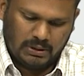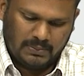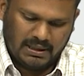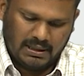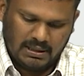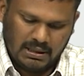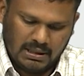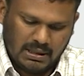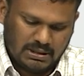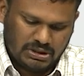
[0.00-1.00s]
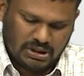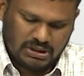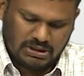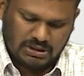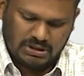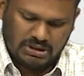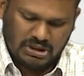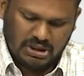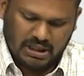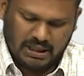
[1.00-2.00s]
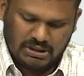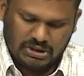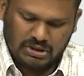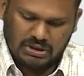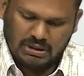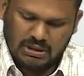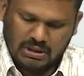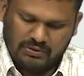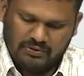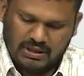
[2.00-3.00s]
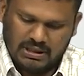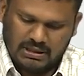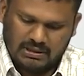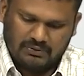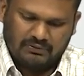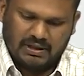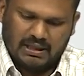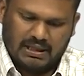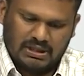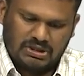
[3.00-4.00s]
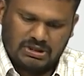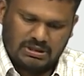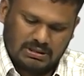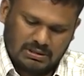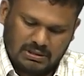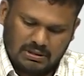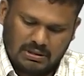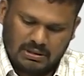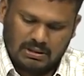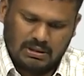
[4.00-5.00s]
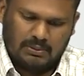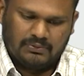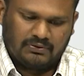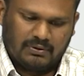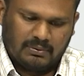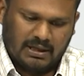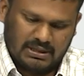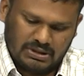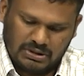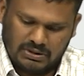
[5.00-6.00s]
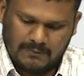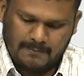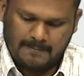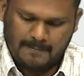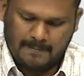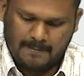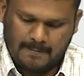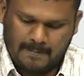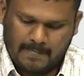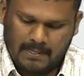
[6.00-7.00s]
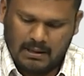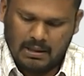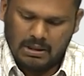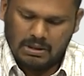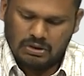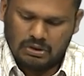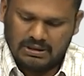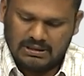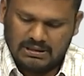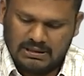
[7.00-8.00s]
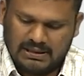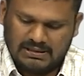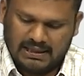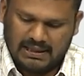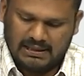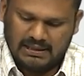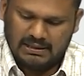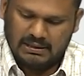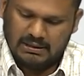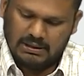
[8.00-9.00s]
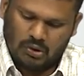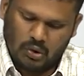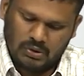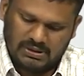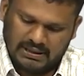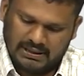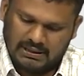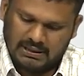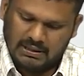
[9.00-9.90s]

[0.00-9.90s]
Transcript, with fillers: to be just G H where, where H comes from H. So, this is exactly the coset